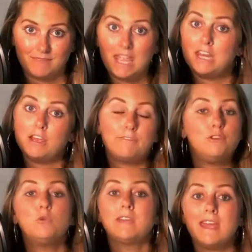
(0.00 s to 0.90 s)
And if
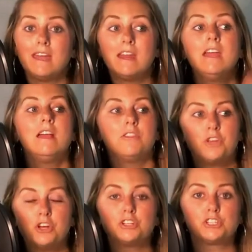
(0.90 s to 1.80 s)
you can't,
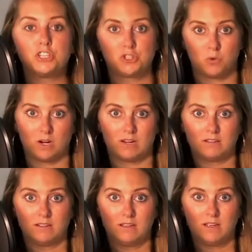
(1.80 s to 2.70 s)
there's the door.
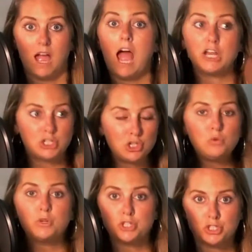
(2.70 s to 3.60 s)
I
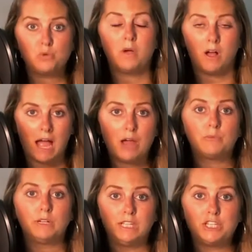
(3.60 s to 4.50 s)
do wish you well. I
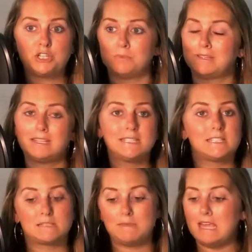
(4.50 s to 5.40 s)
really do. But this
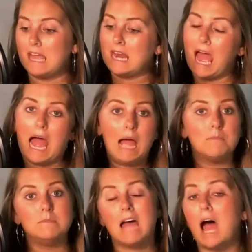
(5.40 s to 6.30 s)
is me and
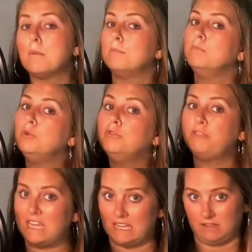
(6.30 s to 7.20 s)
I'm not
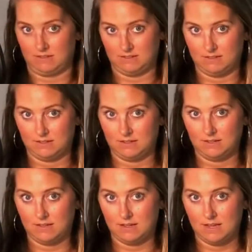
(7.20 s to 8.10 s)
moving.
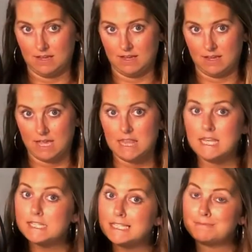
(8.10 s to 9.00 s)

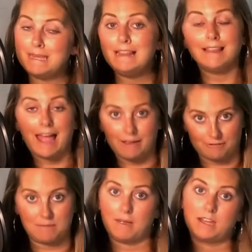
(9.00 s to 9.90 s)
This is me
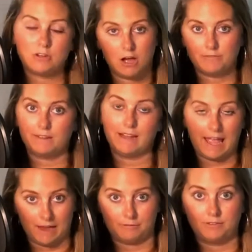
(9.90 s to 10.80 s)
laughing, my dolphin
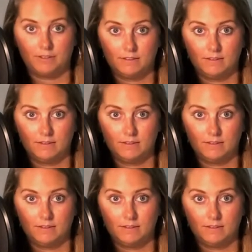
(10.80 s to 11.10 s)
laugh.